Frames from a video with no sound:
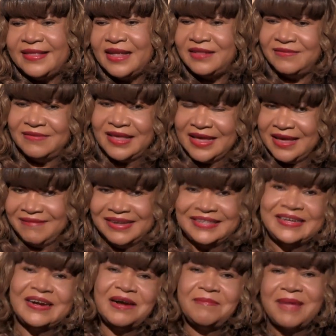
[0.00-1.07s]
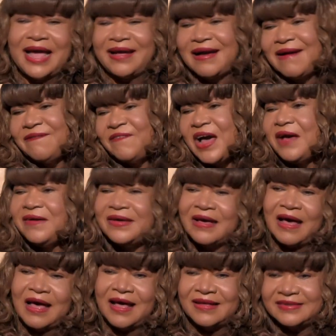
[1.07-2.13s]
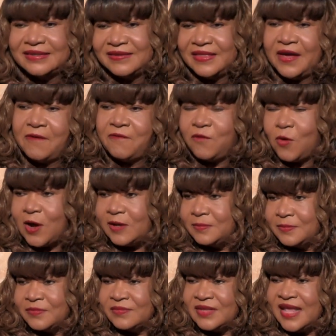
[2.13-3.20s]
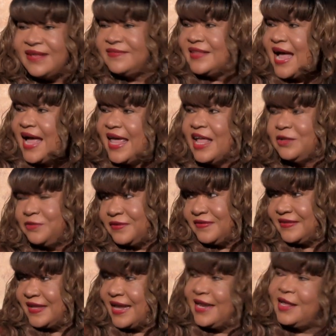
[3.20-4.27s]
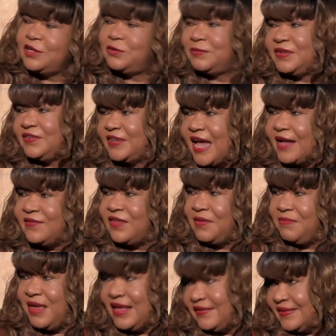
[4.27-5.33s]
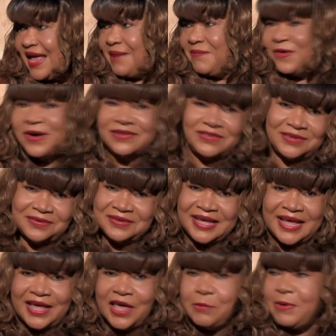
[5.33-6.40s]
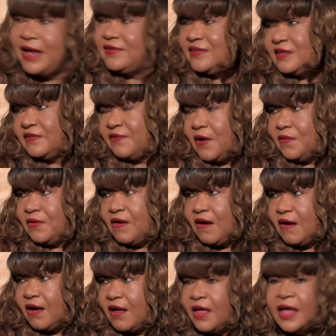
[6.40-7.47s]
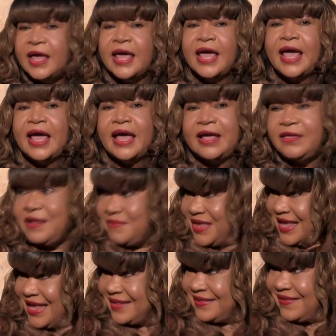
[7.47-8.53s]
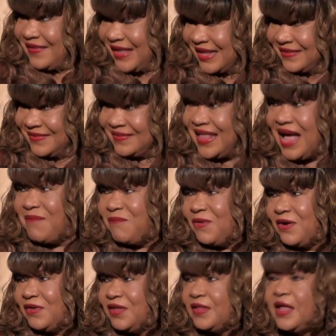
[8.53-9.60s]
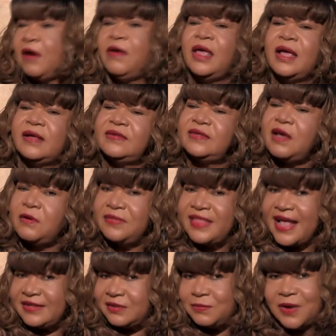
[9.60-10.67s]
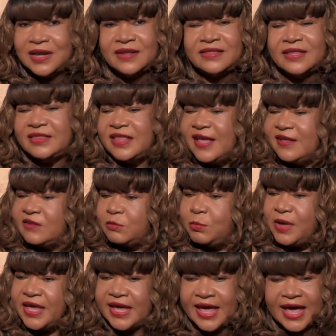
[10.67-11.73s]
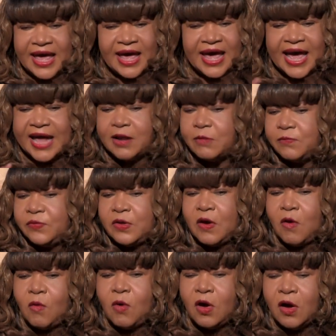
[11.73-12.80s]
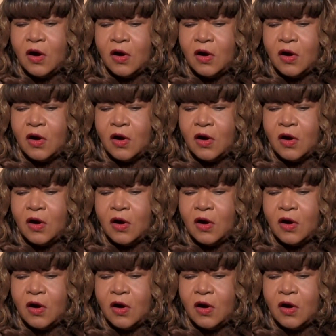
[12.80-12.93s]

didn't return my phone call, so therefore he's not interested, he's rejected me, so I'm going to erase his phone call. I mean, his number, you know. So that's one of the things I don't know